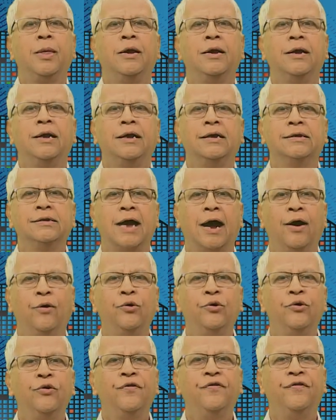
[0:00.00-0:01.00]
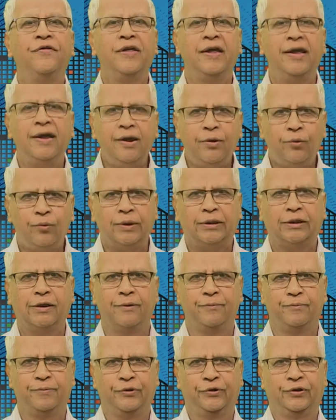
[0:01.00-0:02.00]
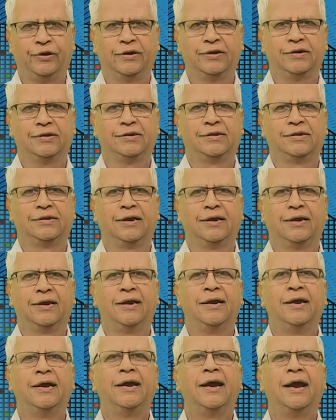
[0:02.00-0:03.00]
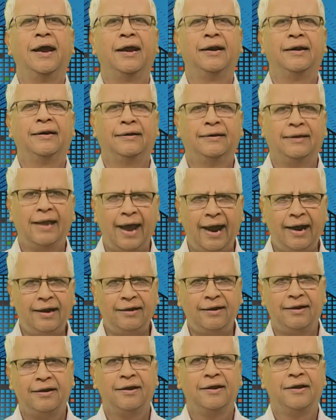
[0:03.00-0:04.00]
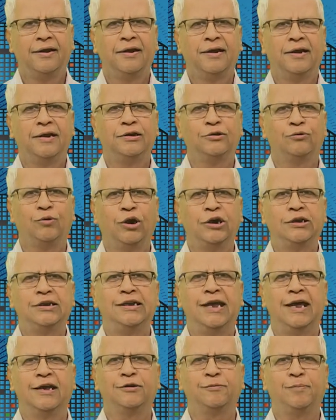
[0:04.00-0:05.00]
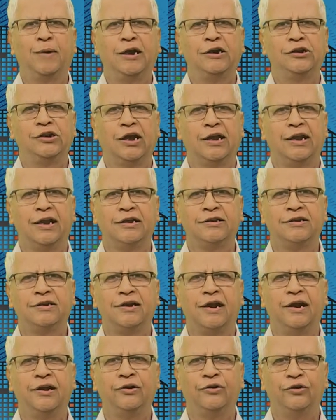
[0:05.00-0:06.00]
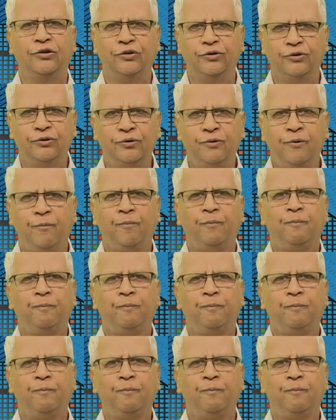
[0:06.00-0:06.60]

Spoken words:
is how to think with computers, and that is what CSpathshala is trying to do.